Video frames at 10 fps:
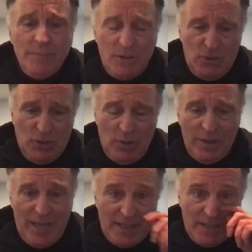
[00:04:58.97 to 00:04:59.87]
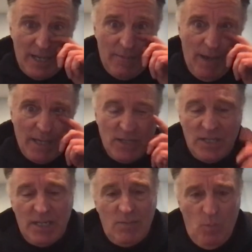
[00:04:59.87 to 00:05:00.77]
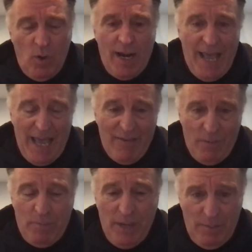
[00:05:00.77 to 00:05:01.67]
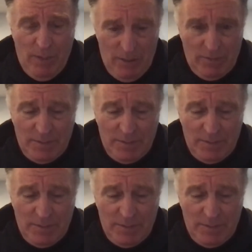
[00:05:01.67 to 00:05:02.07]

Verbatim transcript: During that time, I didn't want to have a big meal